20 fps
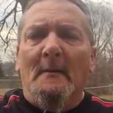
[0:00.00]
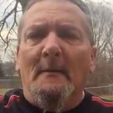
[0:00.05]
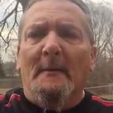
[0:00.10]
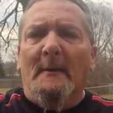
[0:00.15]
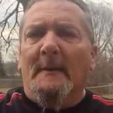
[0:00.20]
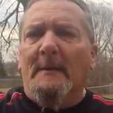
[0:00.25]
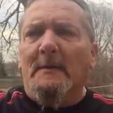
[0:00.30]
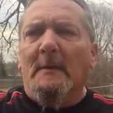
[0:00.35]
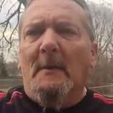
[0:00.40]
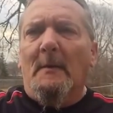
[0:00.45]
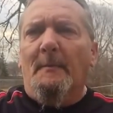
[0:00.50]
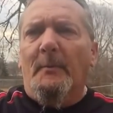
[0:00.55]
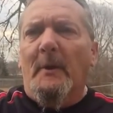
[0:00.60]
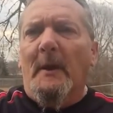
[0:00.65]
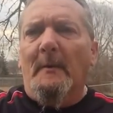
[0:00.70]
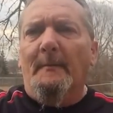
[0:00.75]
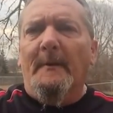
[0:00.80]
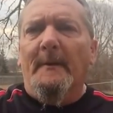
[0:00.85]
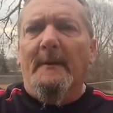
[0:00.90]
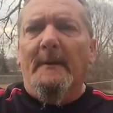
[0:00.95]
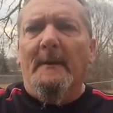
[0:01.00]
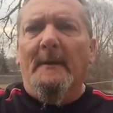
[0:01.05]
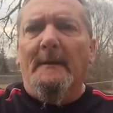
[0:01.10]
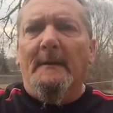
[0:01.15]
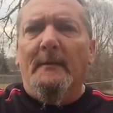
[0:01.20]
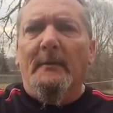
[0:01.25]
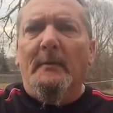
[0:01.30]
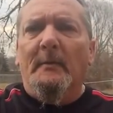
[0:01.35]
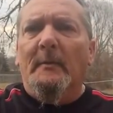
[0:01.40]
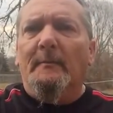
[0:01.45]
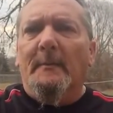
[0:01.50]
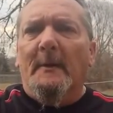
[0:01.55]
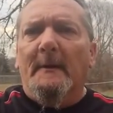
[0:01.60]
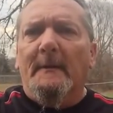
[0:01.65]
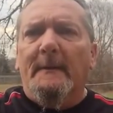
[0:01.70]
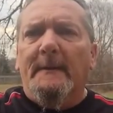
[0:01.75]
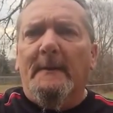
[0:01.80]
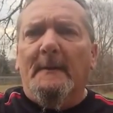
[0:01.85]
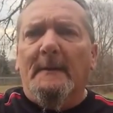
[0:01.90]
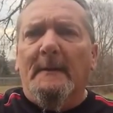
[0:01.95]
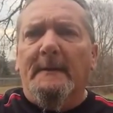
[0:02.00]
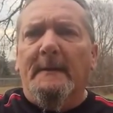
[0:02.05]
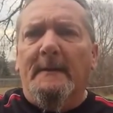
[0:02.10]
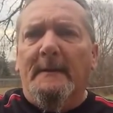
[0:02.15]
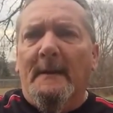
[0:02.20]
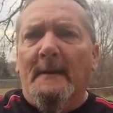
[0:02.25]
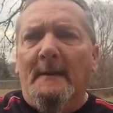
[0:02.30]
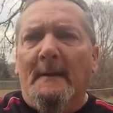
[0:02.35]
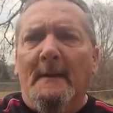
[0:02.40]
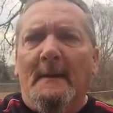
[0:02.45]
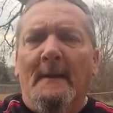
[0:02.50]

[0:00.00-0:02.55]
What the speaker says: but it's all propaganda used by the elite,